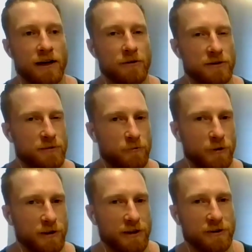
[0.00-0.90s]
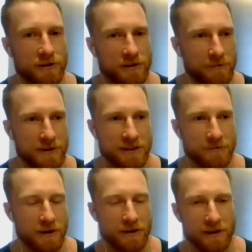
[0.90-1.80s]
I was really close. I missed
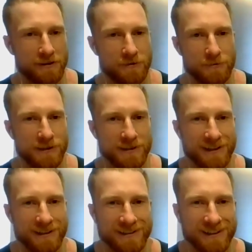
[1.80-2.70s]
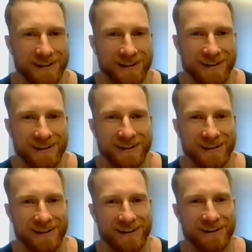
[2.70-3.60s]
it by like 3 seconds,
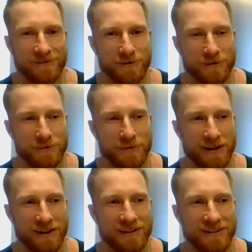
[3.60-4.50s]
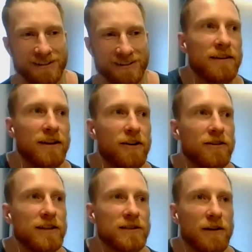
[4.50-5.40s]
which is a bugger. The
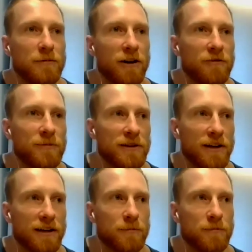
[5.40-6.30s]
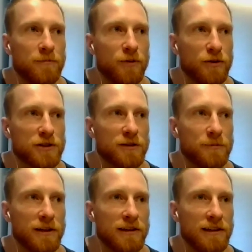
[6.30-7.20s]
only time I've been like pushed to
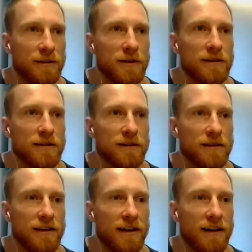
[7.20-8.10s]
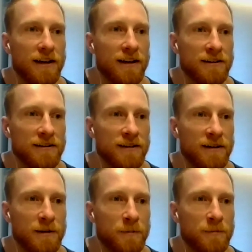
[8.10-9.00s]
my limit
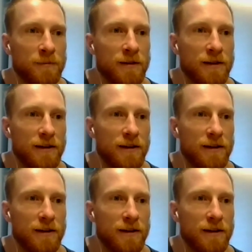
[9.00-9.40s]
and